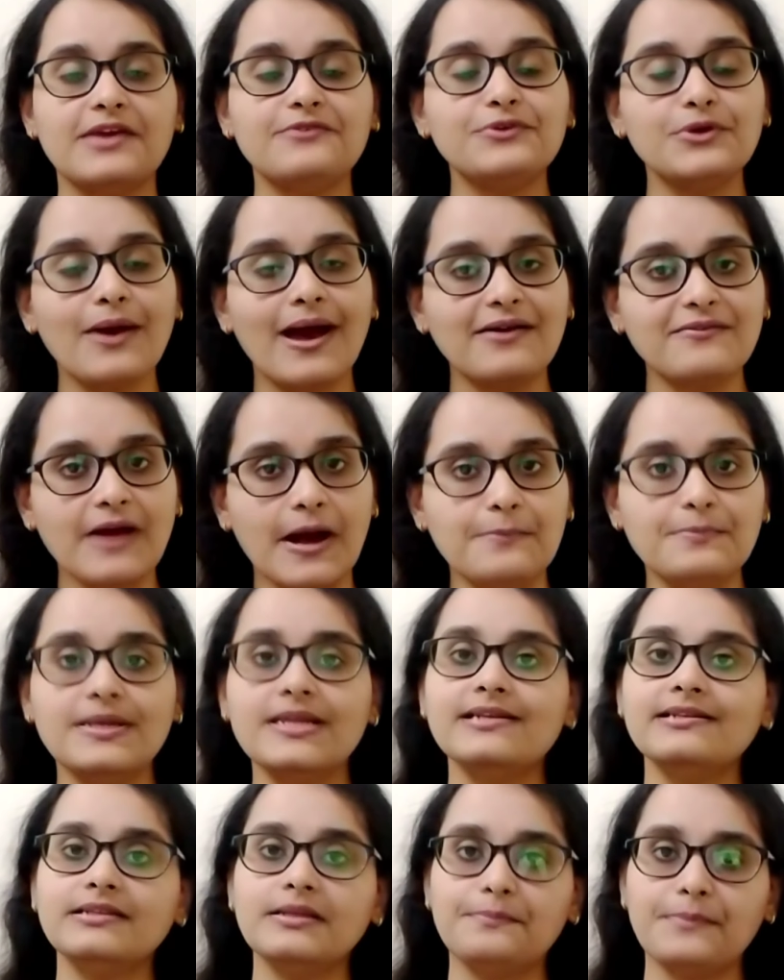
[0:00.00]
If you have
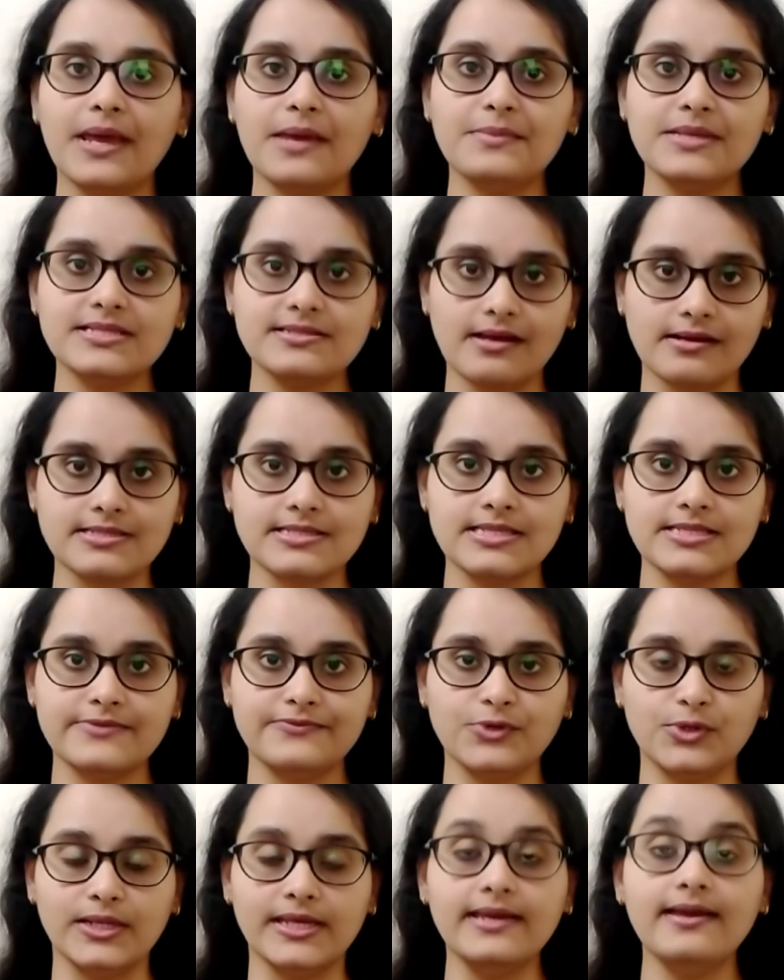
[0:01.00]
completed the payment
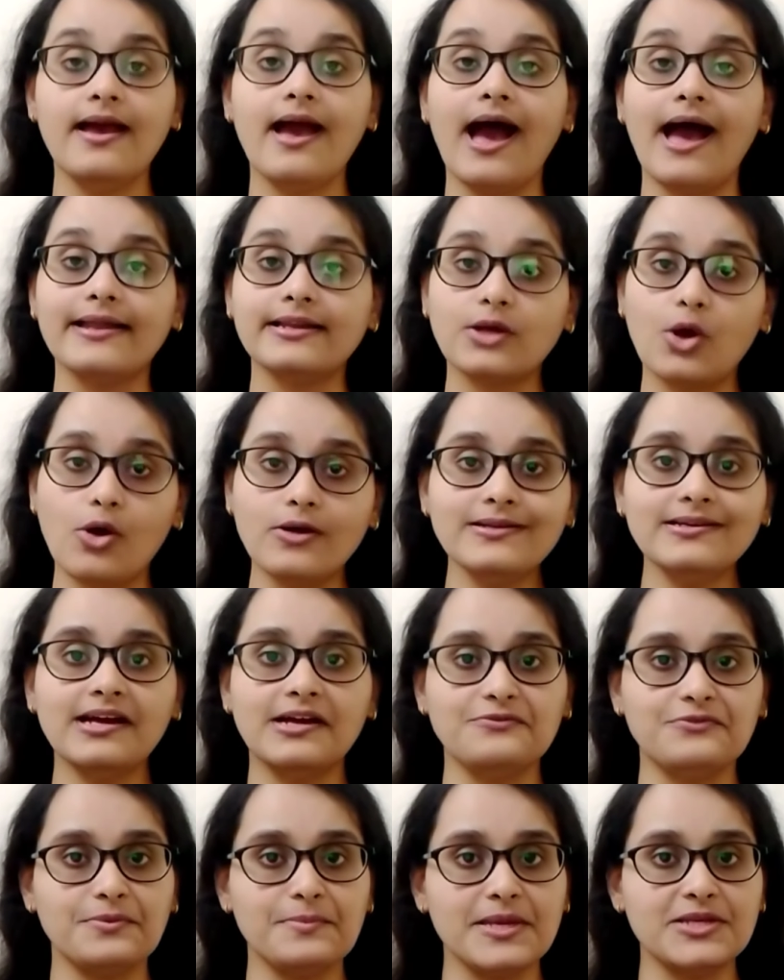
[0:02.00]
successfully and got a
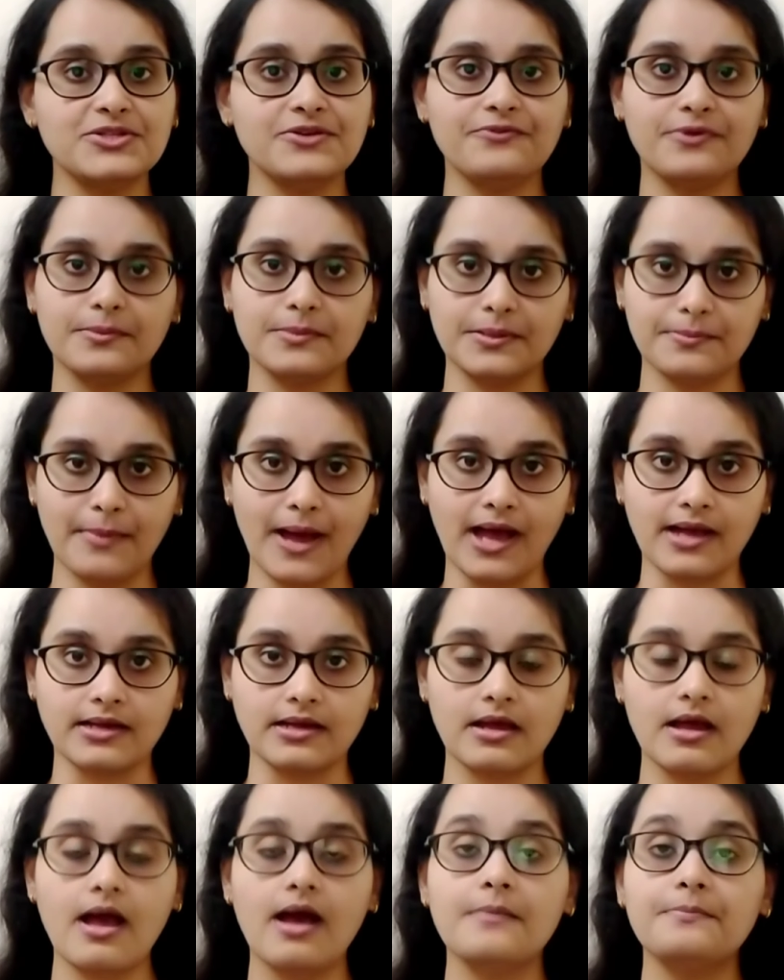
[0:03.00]
confirmation from the
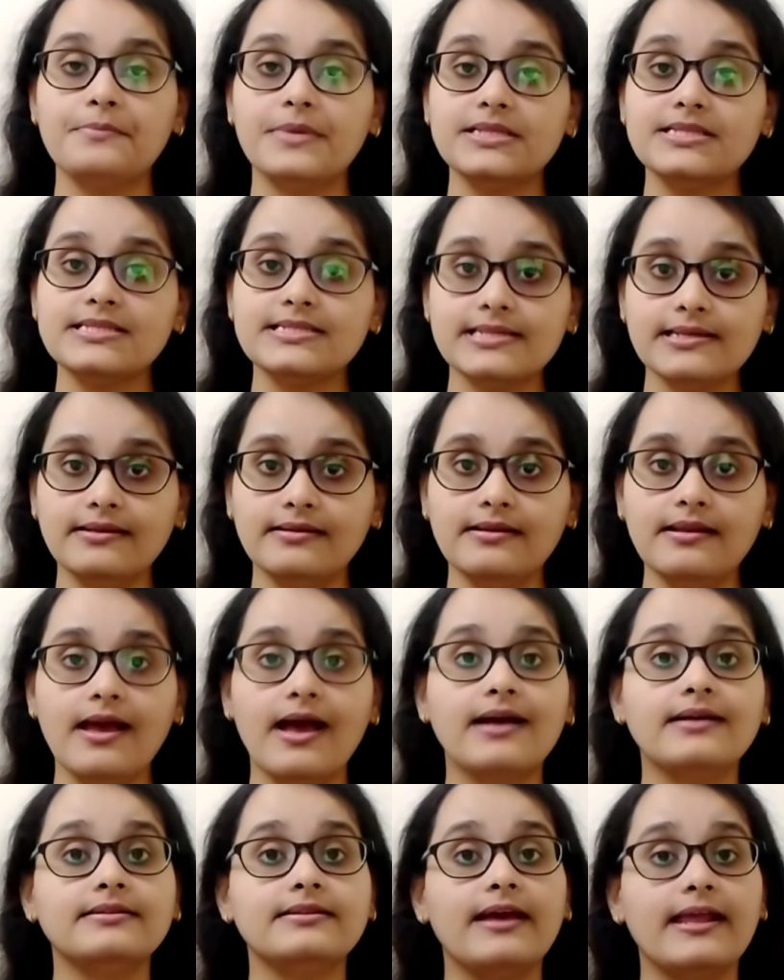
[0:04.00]
bank, but still
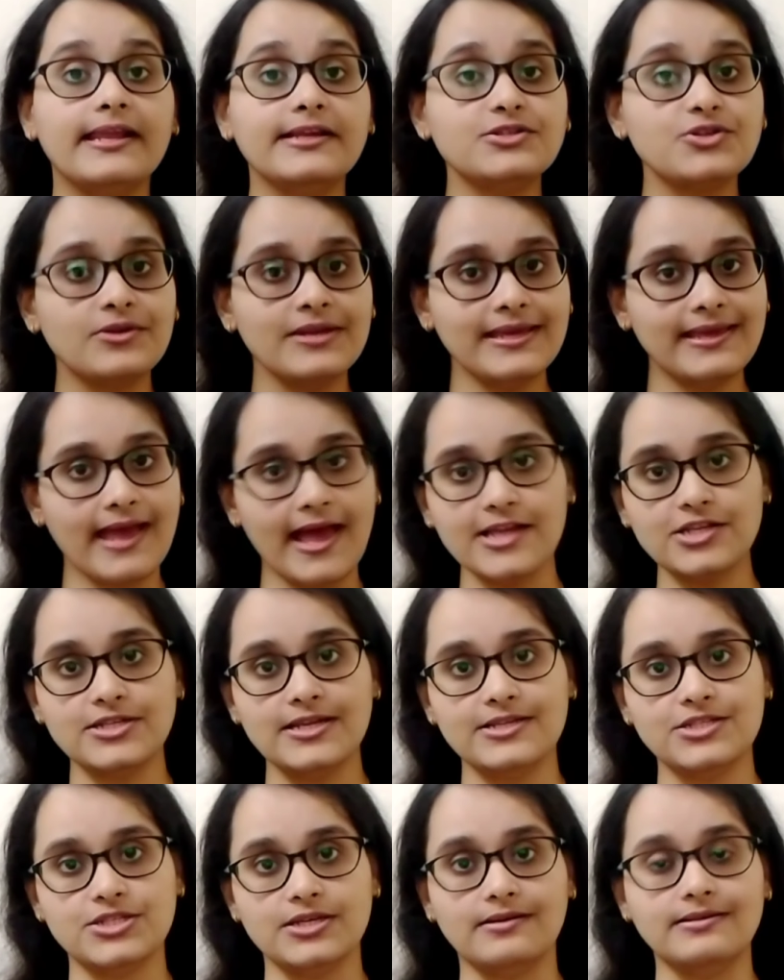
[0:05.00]
the electronic cash
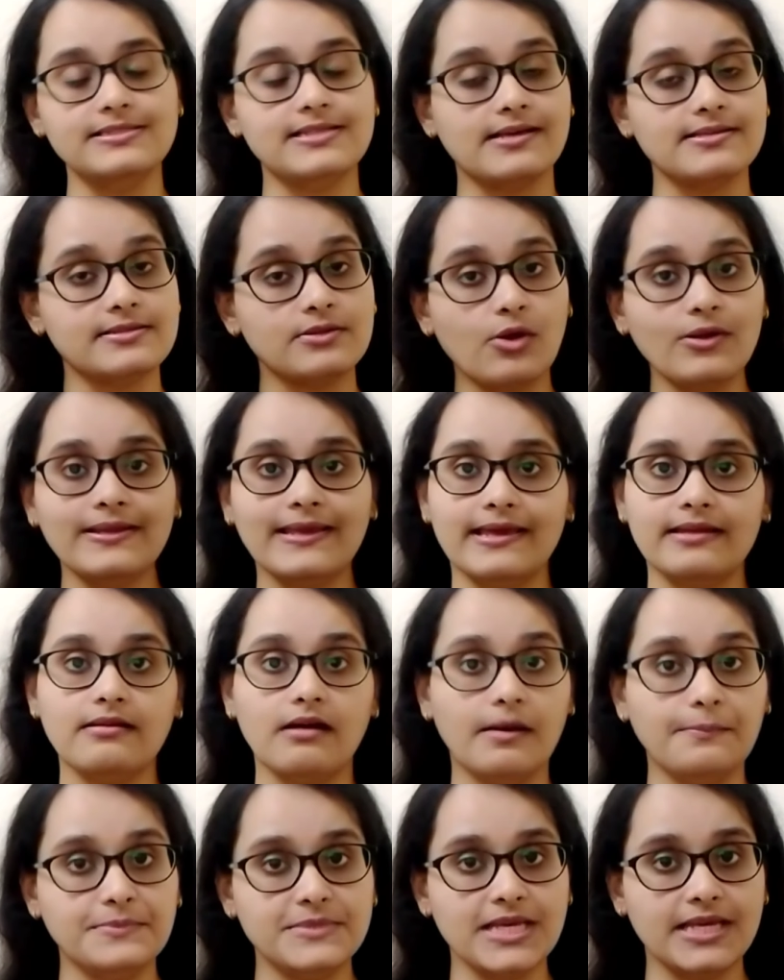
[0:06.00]
ledger does not get
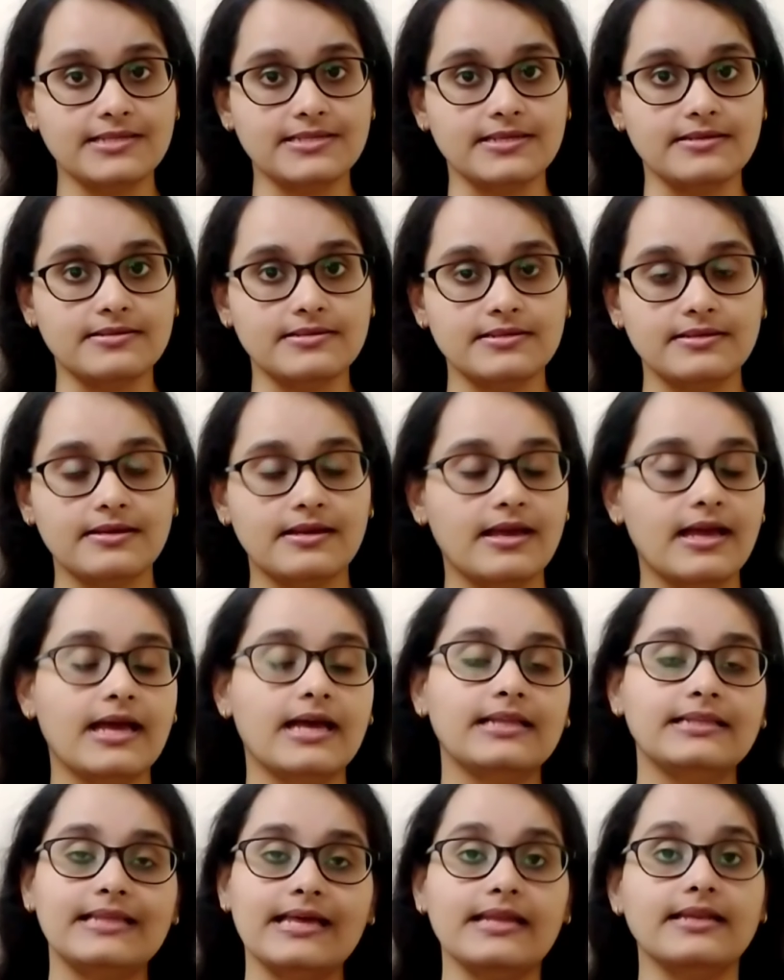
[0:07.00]
updated,
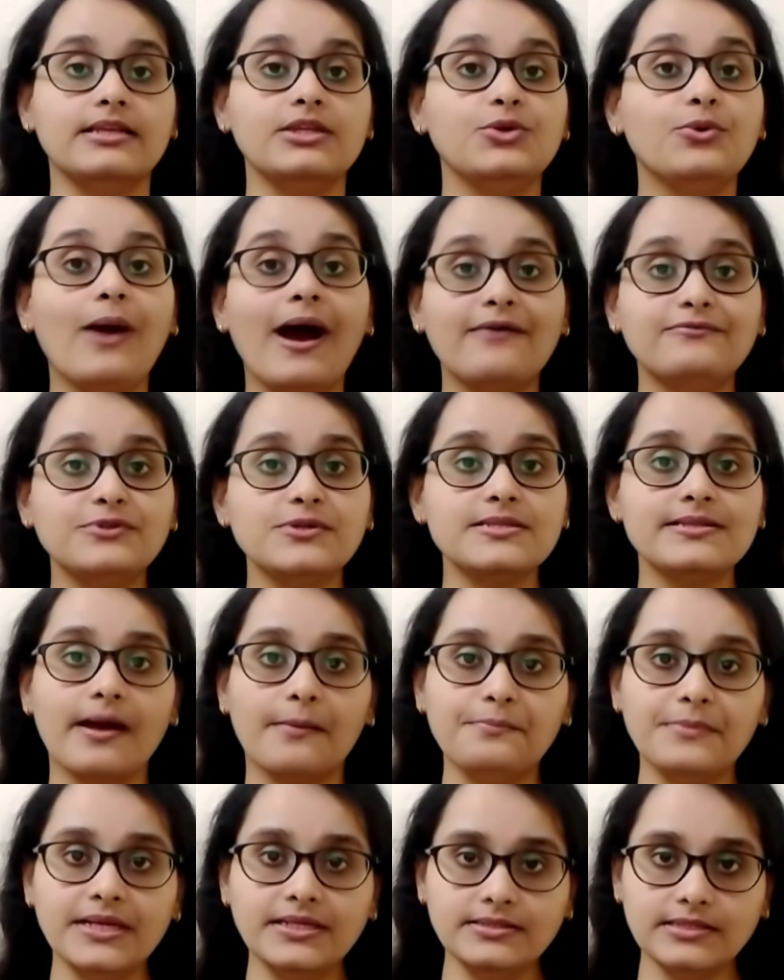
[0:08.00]
then you have to
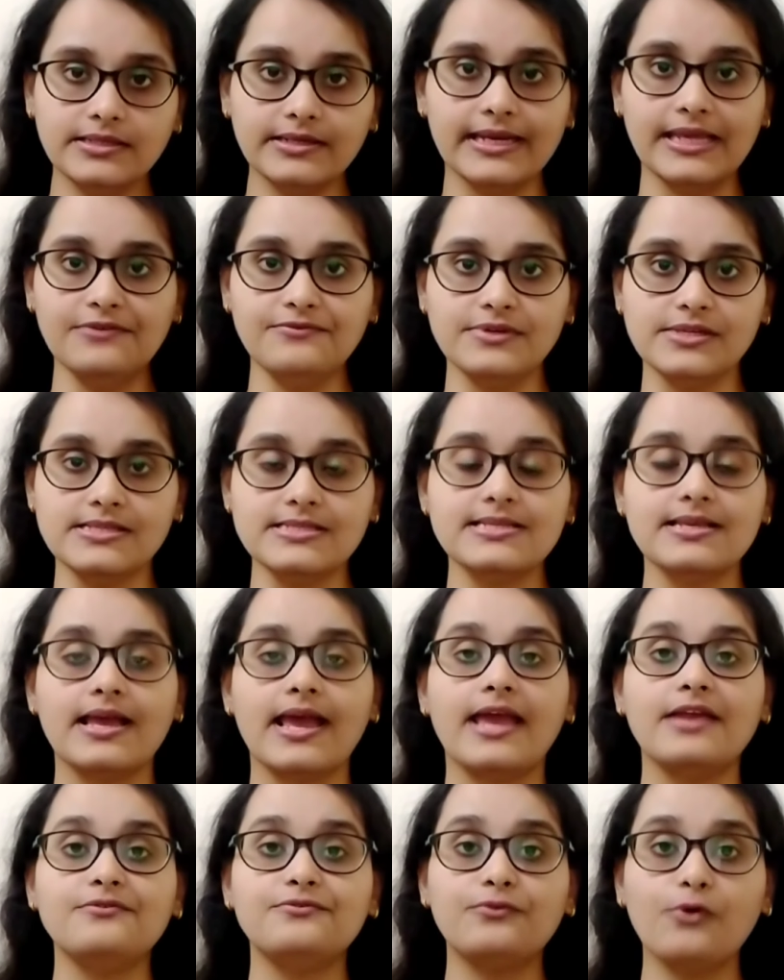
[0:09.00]
submit the grievance
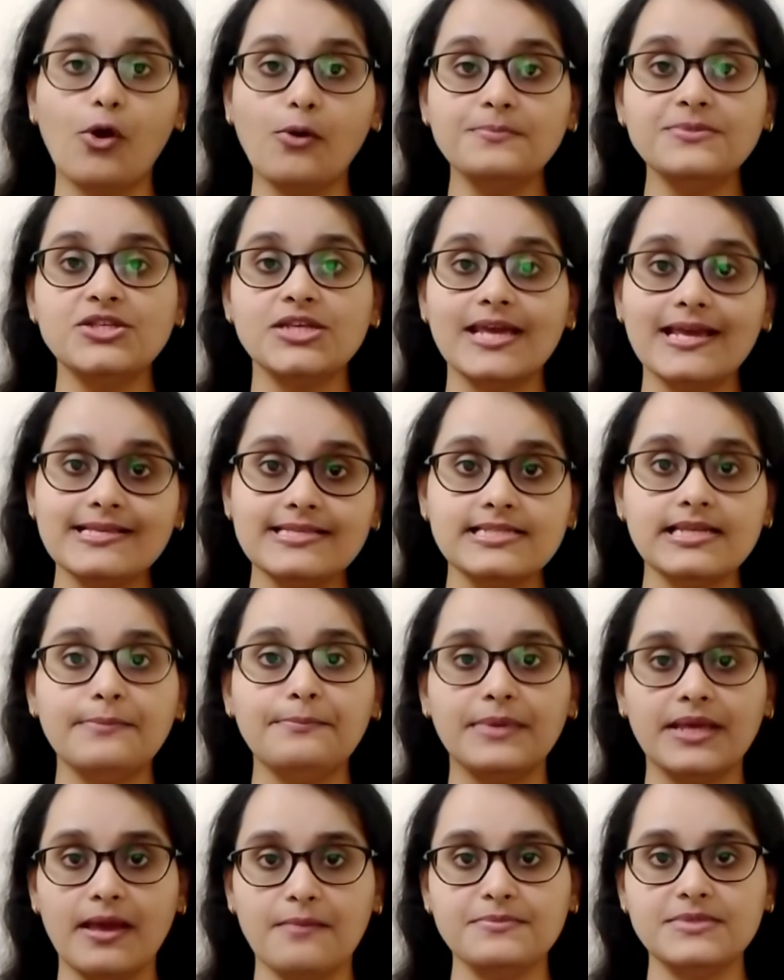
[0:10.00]
in form
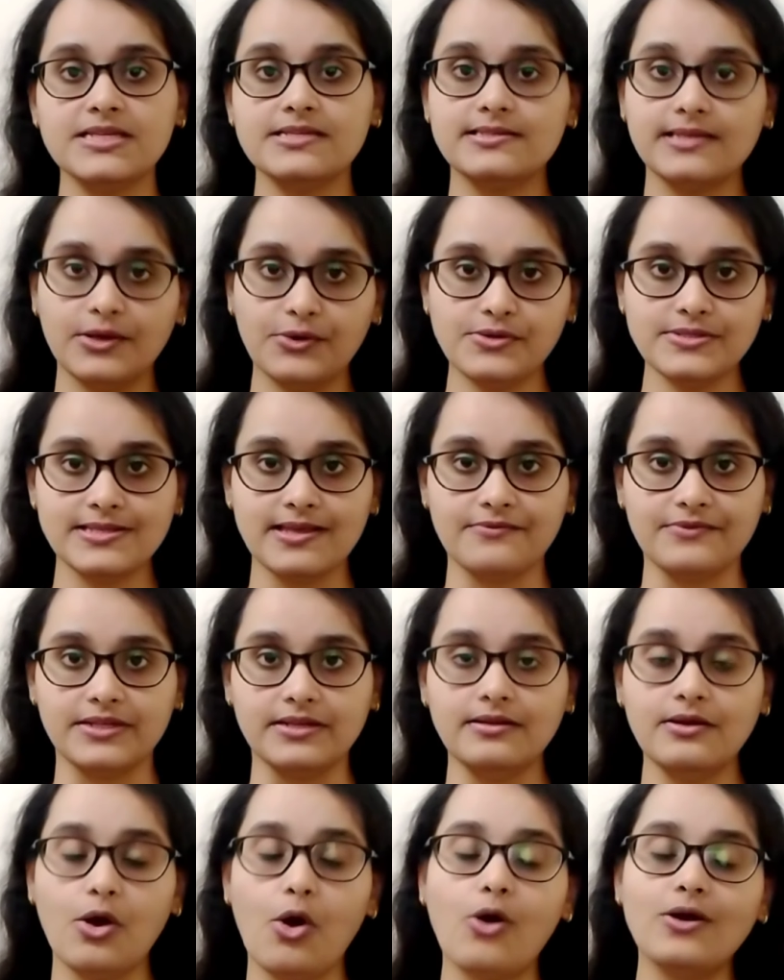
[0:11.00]
GST PMT
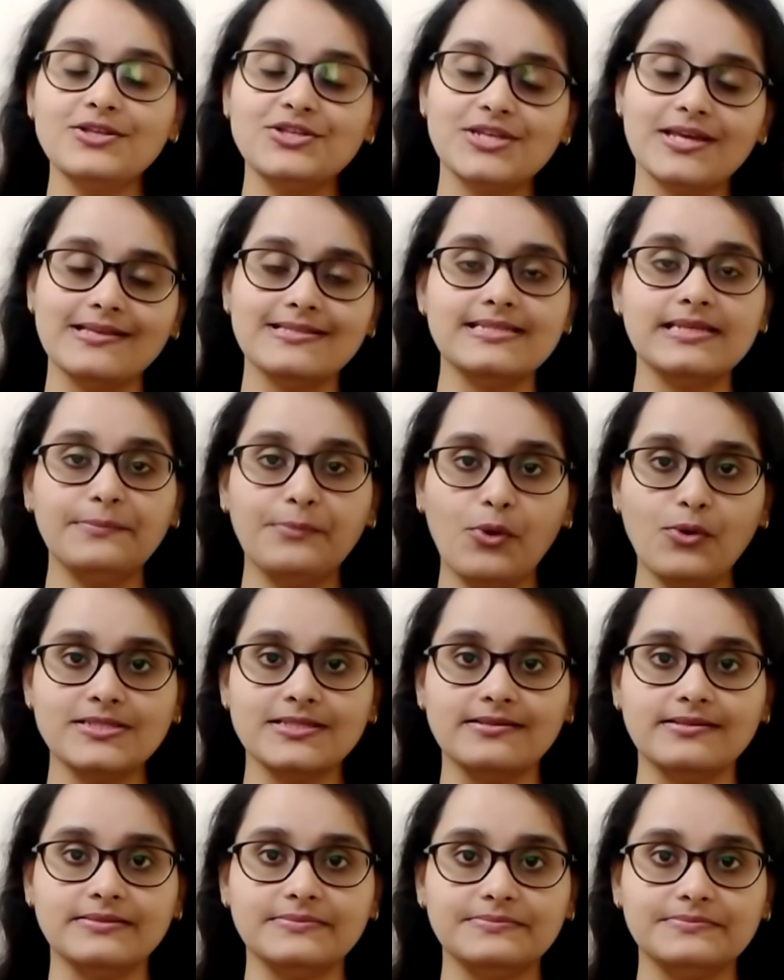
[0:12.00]
07 on GST
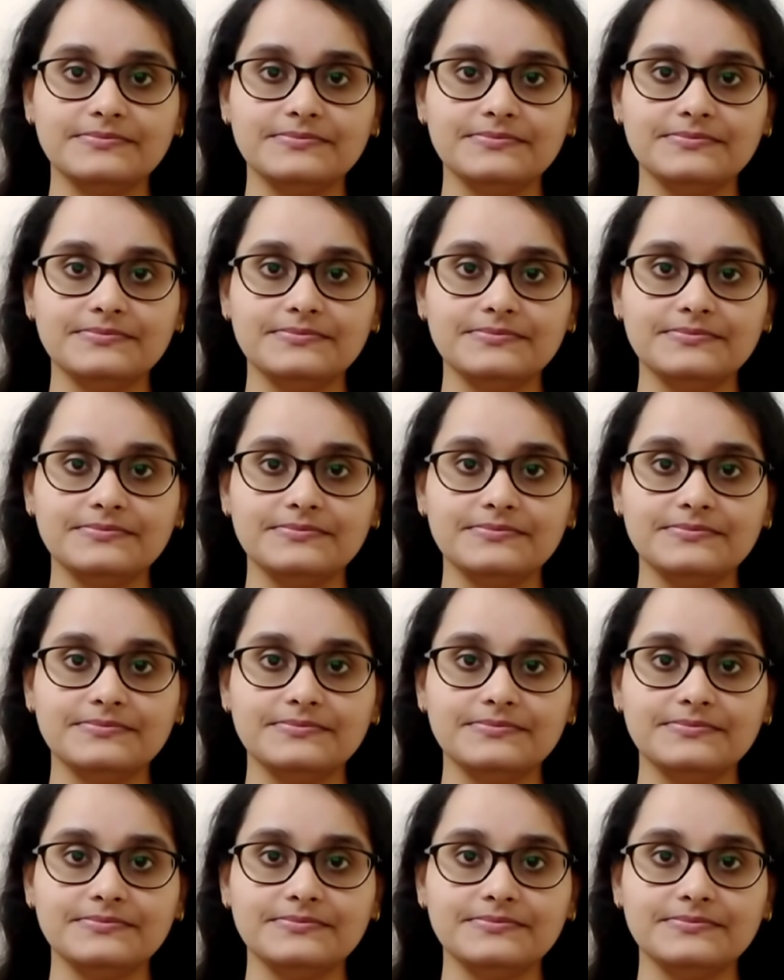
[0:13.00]
portal.